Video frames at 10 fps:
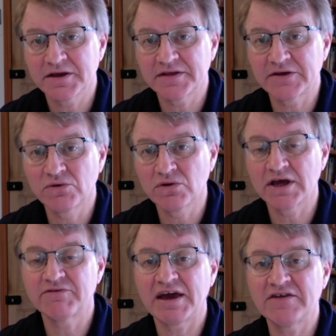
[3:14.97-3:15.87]
They all
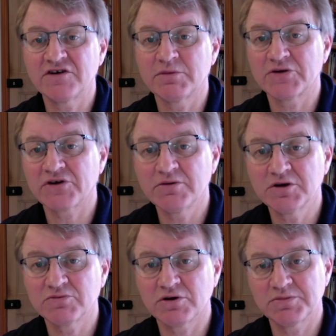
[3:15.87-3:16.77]
have
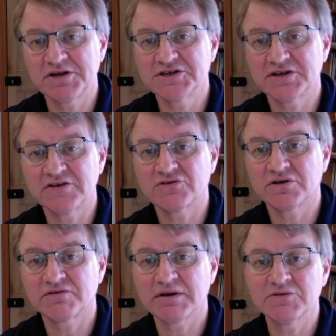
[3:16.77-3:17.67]
antimicrobial properties and
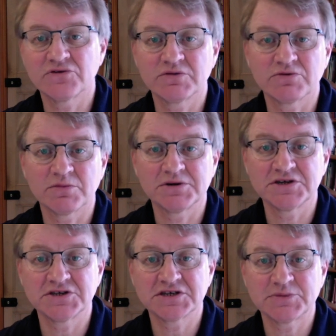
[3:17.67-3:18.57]
anti-inflammatory
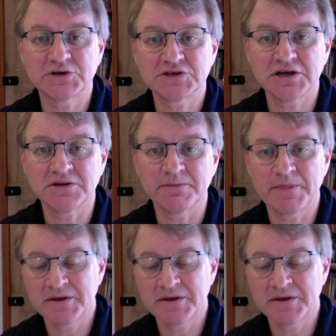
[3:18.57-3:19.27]
properties to some extent.